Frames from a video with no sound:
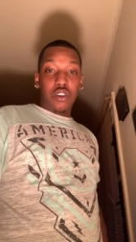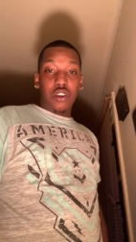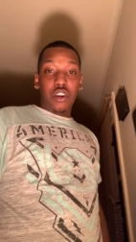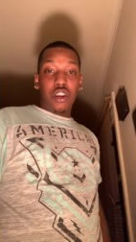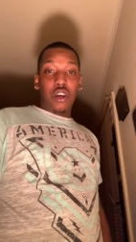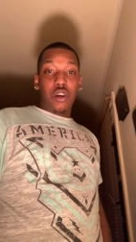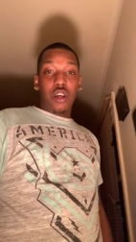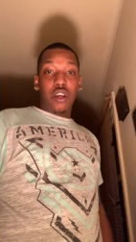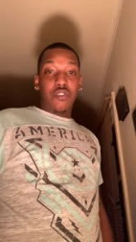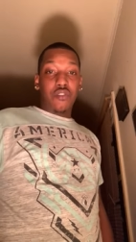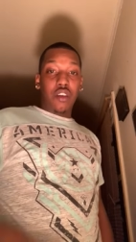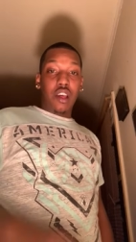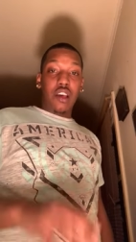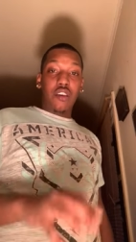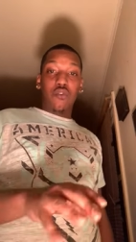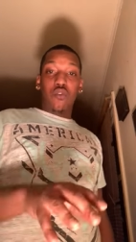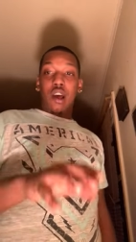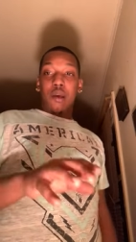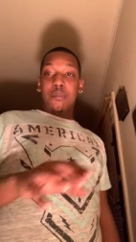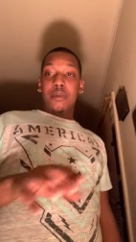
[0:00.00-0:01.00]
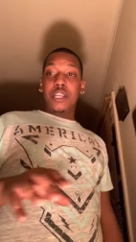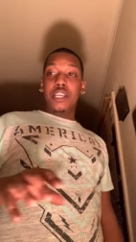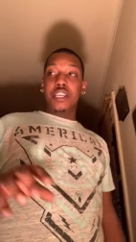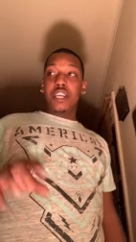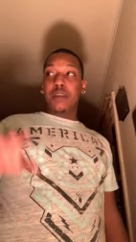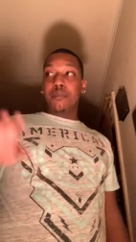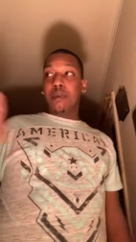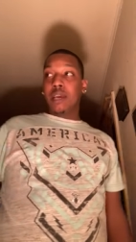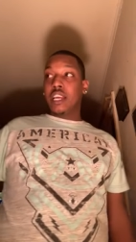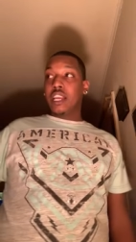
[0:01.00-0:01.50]
You know, if FYB
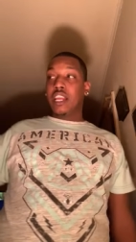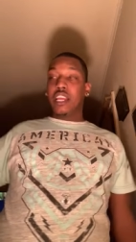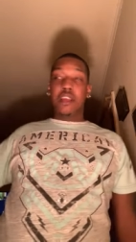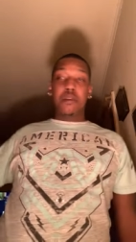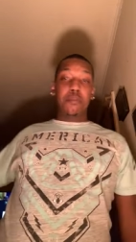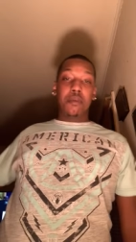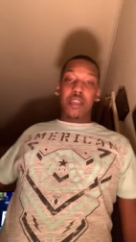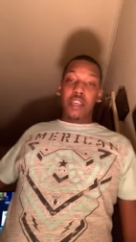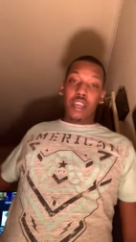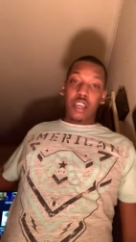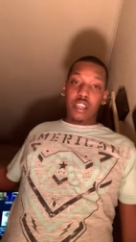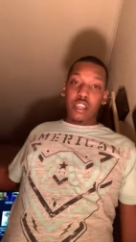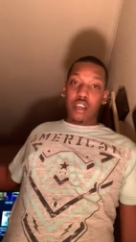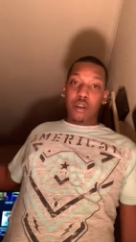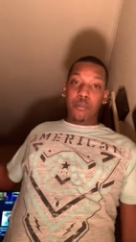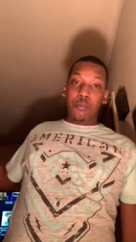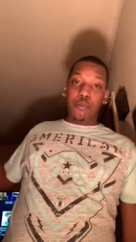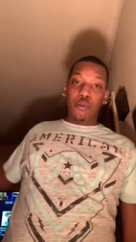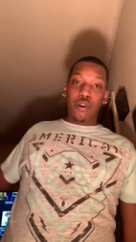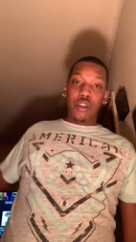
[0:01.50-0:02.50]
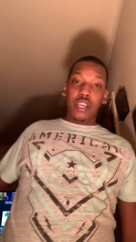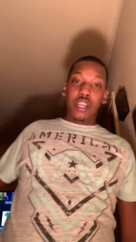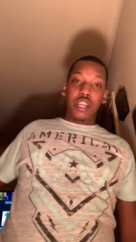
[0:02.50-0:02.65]
J Mane and NBA YoungBoy